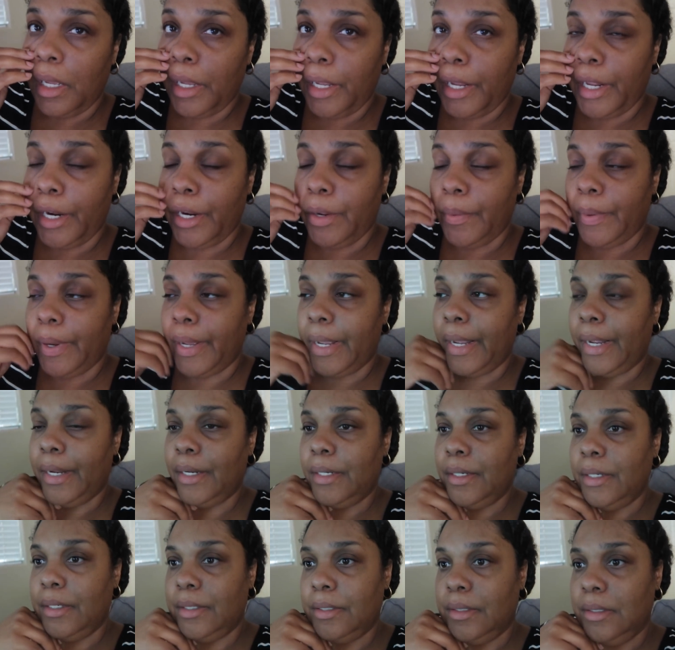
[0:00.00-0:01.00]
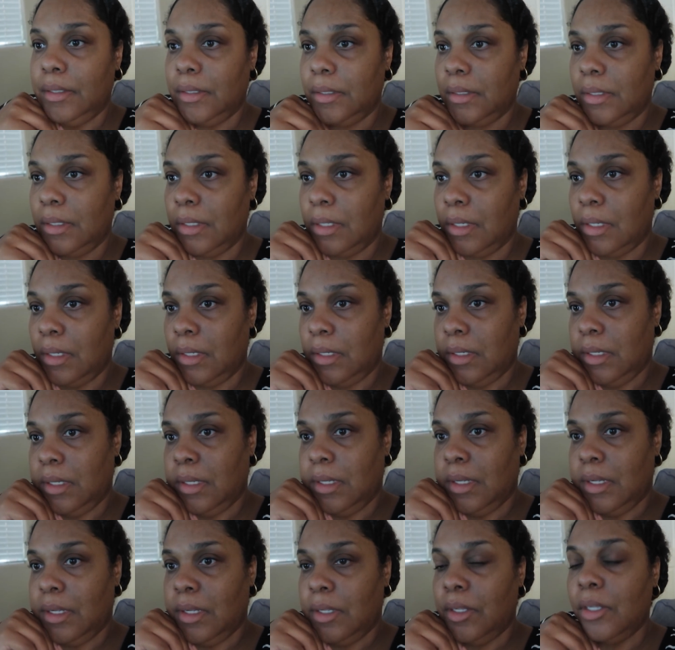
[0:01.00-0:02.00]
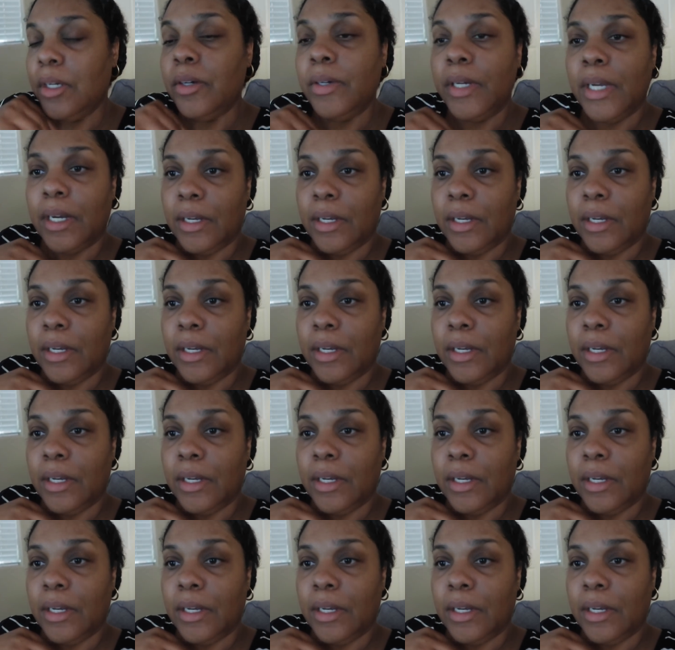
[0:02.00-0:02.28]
Anyway, you